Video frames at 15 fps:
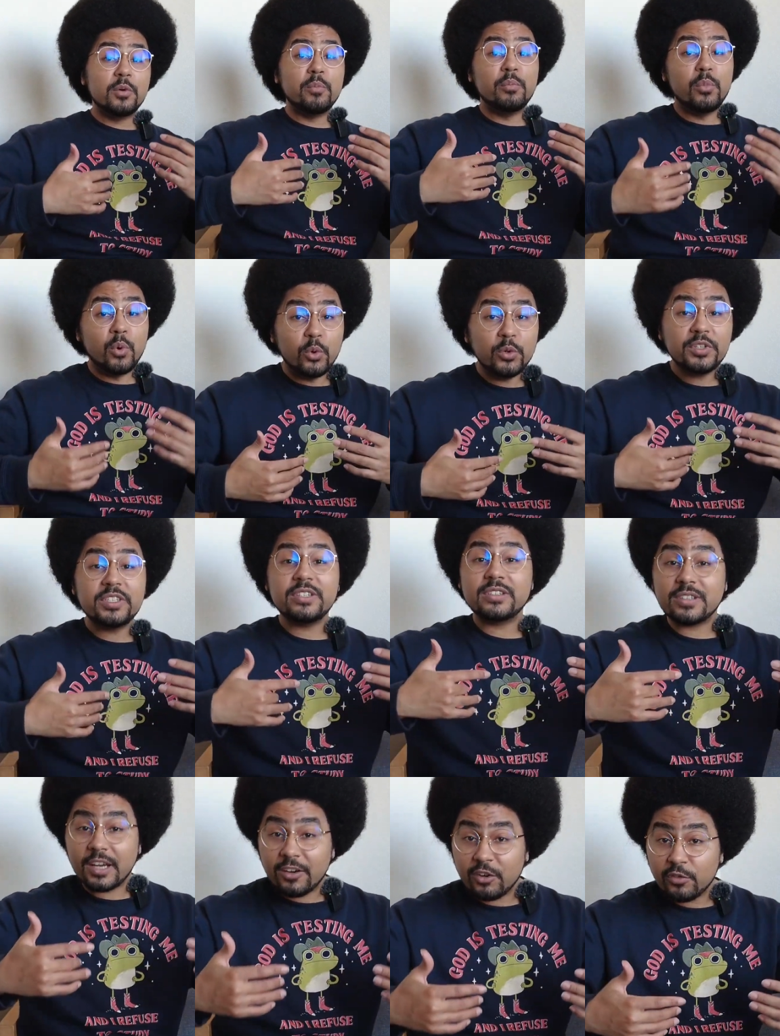more
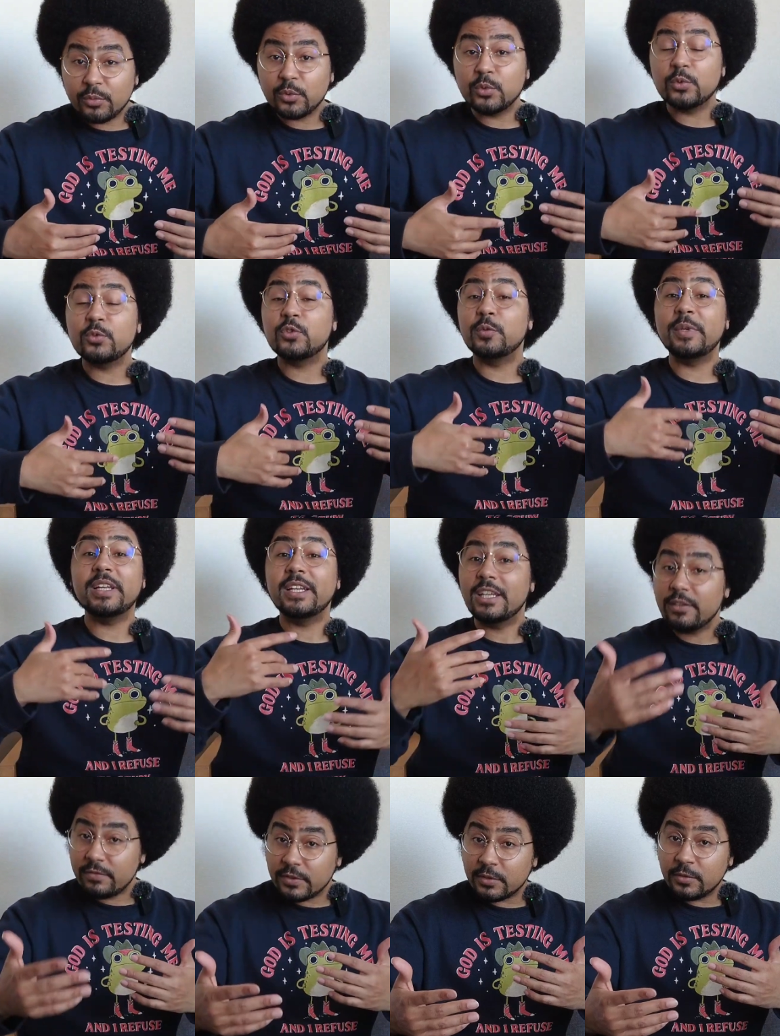desirable to be
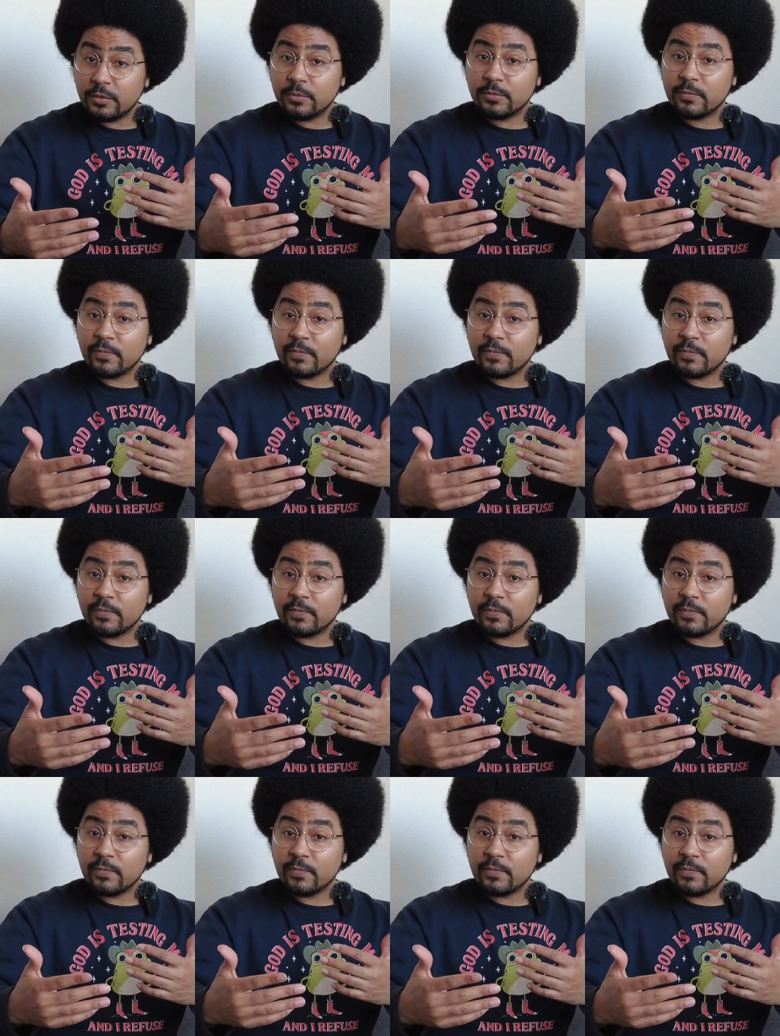lived in